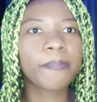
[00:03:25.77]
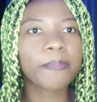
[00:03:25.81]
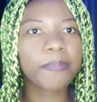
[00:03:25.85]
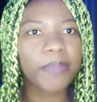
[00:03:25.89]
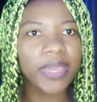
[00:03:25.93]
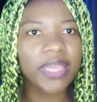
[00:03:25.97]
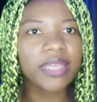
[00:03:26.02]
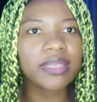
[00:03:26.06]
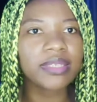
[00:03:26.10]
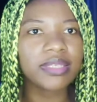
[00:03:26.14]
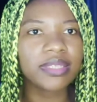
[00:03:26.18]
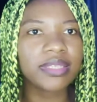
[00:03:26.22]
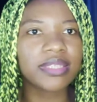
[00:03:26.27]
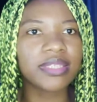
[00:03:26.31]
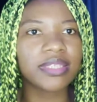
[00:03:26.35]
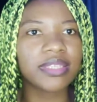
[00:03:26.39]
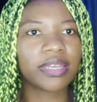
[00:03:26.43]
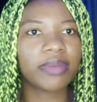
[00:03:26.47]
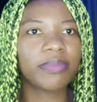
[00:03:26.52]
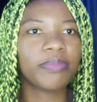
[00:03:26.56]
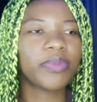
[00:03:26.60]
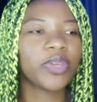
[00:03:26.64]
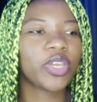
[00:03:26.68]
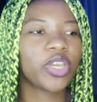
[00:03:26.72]
pissed
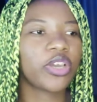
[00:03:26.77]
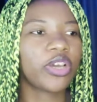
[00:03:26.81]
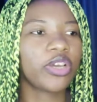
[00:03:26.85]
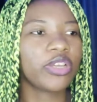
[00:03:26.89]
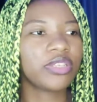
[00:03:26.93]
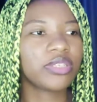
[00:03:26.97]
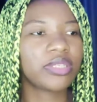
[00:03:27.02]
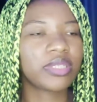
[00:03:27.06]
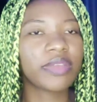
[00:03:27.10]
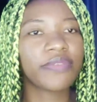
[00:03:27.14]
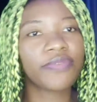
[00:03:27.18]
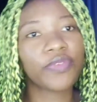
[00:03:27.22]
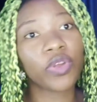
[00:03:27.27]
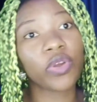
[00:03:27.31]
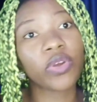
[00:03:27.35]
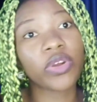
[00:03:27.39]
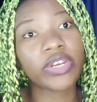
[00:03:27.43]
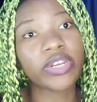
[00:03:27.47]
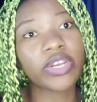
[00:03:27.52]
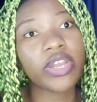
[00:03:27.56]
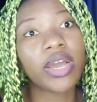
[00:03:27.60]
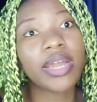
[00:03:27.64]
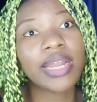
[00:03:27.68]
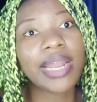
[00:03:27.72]
because if you're
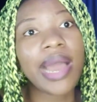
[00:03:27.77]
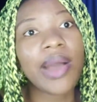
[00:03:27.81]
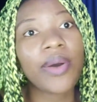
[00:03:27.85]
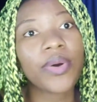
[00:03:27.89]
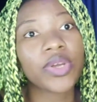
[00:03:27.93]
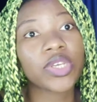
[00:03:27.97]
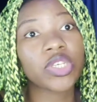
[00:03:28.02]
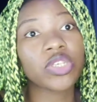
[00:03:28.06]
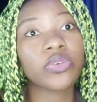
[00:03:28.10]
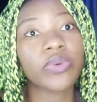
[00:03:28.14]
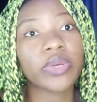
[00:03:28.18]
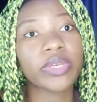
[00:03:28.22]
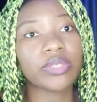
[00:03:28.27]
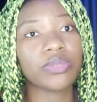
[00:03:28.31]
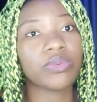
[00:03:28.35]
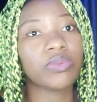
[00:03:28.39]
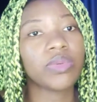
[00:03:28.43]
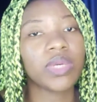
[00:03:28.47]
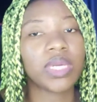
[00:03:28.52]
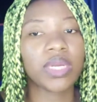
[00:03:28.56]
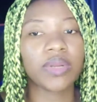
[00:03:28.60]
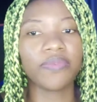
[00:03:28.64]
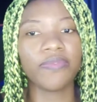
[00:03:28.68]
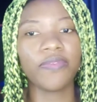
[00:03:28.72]
a nun, how are you going to
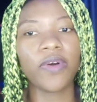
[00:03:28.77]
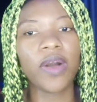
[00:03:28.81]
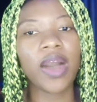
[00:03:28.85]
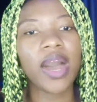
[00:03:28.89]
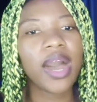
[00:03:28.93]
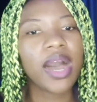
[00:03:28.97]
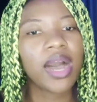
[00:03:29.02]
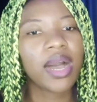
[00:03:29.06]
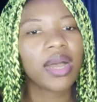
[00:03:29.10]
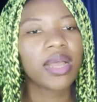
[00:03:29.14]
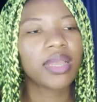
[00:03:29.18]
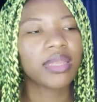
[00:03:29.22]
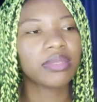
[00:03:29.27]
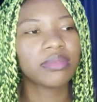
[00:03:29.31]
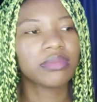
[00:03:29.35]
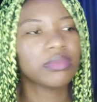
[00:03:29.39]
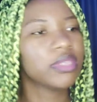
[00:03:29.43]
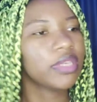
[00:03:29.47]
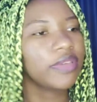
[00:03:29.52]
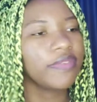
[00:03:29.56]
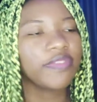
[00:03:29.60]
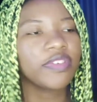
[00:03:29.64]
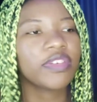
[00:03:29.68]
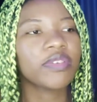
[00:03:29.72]
work for her and
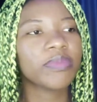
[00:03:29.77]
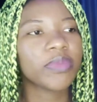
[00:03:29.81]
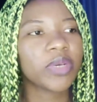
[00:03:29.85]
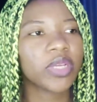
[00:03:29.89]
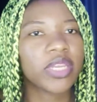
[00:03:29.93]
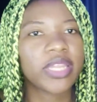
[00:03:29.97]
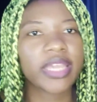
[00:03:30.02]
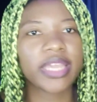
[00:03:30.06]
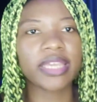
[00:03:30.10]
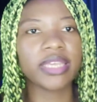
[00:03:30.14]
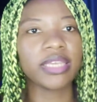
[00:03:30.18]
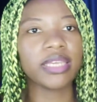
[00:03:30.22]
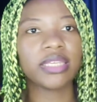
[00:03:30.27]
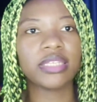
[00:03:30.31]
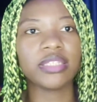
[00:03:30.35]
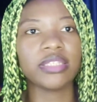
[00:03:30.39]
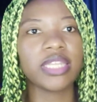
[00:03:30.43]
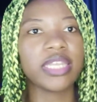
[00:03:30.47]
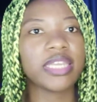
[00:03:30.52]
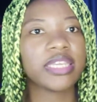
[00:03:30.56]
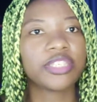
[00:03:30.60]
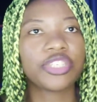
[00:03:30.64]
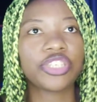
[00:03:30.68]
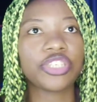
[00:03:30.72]
give her money?
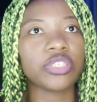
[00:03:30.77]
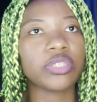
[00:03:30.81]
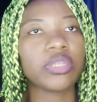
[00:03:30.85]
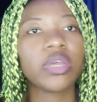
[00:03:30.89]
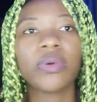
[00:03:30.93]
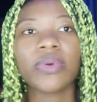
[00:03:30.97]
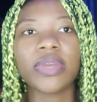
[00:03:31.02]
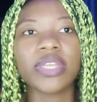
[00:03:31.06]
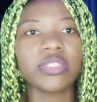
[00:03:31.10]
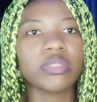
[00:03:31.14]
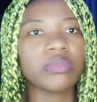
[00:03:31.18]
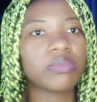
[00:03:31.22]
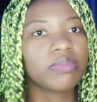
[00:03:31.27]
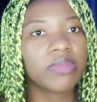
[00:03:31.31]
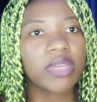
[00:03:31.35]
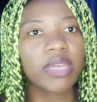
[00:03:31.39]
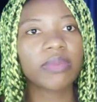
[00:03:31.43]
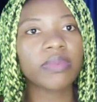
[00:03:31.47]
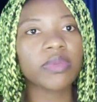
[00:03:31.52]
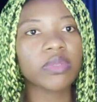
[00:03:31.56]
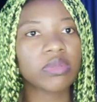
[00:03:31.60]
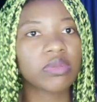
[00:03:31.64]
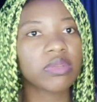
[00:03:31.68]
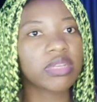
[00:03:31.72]
She's not going to be
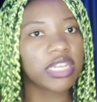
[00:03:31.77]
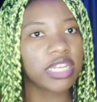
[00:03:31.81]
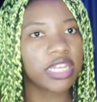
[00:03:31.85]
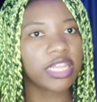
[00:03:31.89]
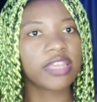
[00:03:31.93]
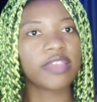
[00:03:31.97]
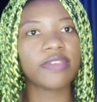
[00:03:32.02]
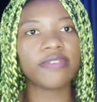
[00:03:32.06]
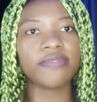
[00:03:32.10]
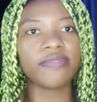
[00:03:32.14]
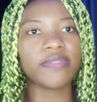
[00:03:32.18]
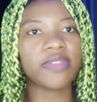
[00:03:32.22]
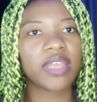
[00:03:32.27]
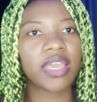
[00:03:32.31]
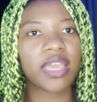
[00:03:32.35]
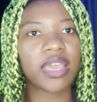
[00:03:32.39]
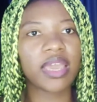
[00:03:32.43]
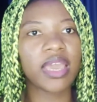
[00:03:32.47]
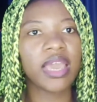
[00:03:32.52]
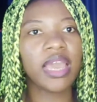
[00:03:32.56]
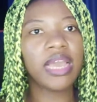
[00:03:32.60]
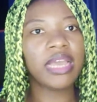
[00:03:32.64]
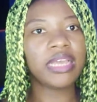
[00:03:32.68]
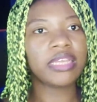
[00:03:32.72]
able to live
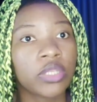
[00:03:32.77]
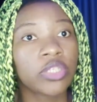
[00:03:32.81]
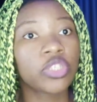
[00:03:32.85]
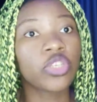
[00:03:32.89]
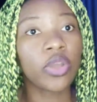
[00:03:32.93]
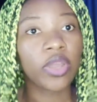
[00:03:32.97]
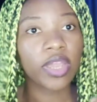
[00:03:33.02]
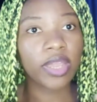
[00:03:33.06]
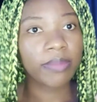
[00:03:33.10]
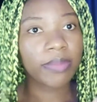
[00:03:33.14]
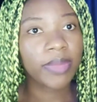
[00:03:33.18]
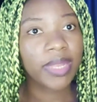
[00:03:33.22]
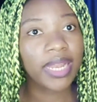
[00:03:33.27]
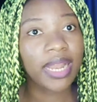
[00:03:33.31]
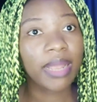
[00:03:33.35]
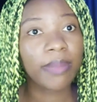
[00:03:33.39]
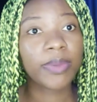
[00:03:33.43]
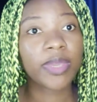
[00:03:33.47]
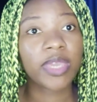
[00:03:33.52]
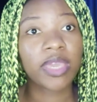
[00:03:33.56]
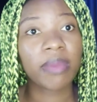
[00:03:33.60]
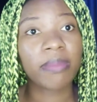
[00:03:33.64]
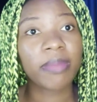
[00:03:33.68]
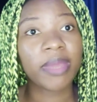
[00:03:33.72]
there. So Emilia
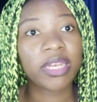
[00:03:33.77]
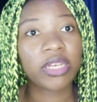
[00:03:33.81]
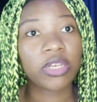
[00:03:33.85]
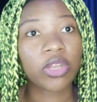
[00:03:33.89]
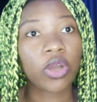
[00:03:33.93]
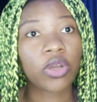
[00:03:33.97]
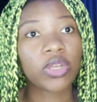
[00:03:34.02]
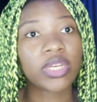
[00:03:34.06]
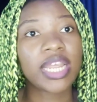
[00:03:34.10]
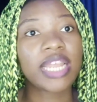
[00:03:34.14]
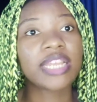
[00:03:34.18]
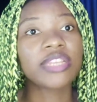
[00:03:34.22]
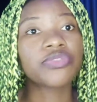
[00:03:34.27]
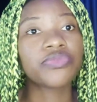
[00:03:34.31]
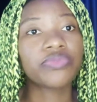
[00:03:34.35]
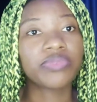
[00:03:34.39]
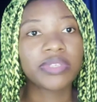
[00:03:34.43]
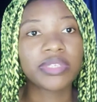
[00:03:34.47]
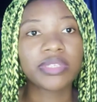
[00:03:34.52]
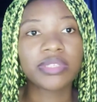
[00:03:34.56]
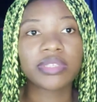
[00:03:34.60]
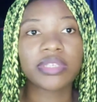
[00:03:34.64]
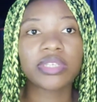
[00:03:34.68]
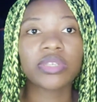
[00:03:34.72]
became a nun, and
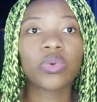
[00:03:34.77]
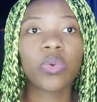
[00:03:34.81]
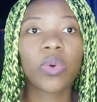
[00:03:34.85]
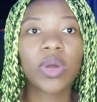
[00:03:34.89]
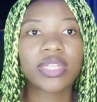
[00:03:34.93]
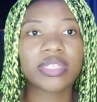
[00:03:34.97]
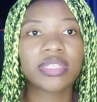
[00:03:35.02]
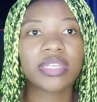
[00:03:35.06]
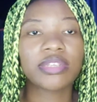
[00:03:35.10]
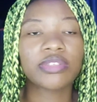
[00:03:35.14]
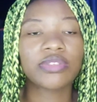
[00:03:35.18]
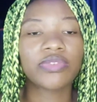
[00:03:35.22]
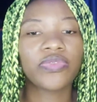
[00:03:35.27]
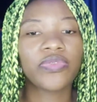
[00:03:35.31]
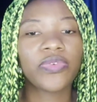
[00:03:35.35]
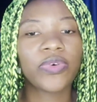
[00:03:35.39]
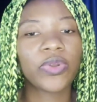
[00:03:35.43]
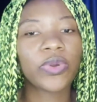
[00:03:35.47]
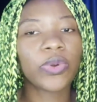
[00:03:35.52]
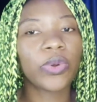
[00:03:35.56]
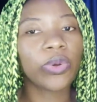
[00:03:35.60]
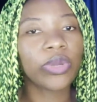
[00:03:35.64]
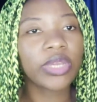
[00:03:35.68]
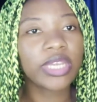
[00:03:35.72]
Christine wanted to
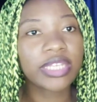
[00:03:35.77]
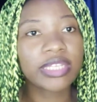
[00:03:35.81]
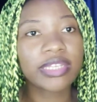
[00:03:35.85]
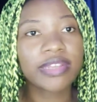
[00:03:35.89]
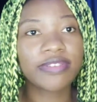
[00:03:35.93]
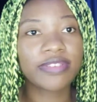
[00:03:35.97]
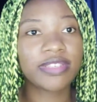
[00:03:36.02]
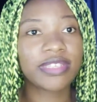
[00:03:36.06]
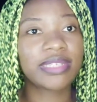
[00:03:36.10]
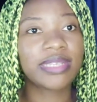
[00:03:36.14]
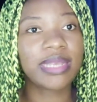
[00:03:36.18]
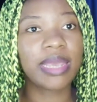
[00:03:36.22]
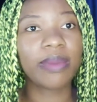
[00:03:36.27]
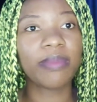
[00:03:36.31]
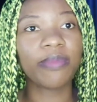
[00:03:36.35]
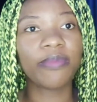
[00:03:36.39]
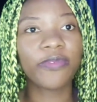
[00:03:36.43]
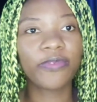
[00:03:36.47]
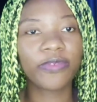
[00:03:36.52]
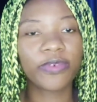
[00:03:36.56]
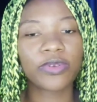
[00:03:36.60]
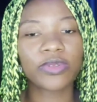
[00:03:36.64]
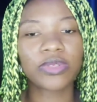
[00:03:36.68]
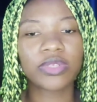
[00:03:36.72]
follow in the same
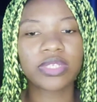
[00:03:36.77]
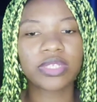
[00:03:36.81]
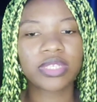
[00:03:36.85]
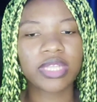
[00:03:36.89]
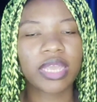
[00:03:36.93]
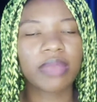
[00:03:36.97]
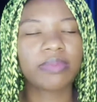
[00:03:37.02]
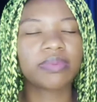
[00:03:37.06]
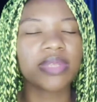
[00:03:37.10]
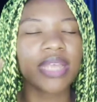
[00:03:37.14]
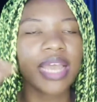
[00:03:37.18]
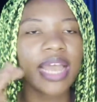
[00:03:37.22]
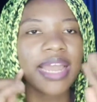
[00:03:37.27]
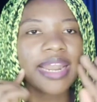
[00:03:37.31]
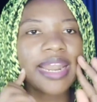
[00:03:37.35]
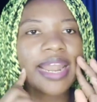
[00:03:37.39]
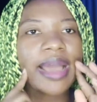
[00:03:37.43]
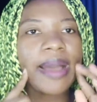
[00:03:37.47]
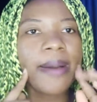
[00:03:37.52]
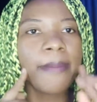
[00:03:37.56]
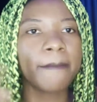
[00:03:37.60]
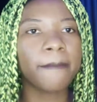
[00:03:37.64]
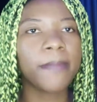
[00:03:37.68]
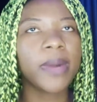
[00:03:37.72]
footsteps, and
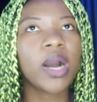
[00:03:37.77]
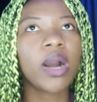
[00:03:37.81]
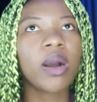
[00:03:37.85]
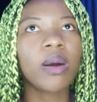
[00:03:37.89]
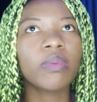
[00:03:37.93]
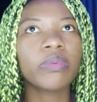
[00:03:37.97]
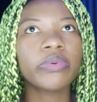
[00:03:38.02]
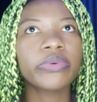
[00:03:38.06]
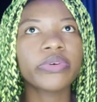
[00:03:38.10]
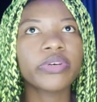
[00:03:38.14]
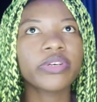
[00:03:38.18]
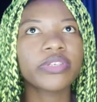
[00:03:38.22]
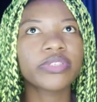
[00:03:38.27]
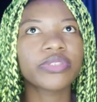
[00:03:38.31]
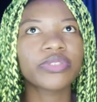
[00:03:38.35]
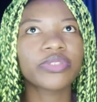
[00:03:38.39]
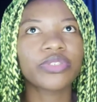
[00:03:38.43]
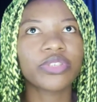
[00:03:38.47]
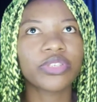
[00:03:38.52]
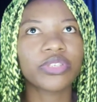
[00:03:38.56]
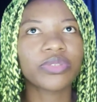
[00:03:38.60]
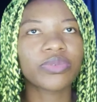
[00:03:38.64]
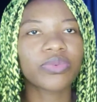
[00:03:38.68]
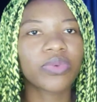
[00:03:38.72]
her mom was
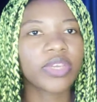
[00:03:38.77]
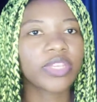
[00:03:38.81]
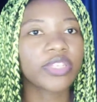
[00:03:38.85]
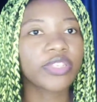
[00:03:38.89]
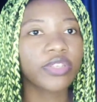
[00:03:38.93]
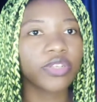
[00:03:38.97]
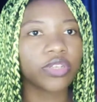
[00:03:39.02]
just going to